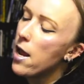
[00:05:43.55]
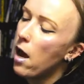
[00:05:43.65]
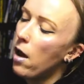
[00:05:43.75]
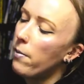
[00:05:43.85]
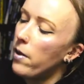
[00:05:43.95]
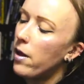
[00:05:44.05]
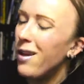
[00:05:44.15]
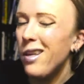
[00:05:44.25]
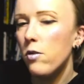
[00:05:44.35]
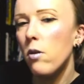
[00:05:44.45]
Um,
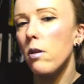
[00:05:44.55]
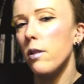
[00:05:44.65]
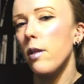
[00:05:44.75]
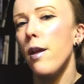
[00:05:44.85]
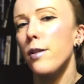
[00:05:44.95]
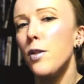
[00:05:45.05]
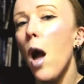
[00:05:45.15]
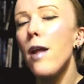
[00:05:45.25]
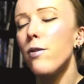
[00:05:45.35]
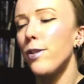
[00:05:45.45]
it sort of looks, it's
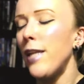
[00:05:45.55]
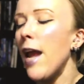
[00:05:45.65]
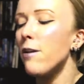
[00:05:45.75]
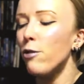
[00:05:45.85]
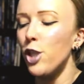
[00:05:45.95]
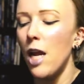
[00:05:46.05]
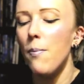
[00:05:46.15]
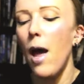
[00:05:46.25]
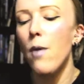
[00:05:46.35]
not your standard shape.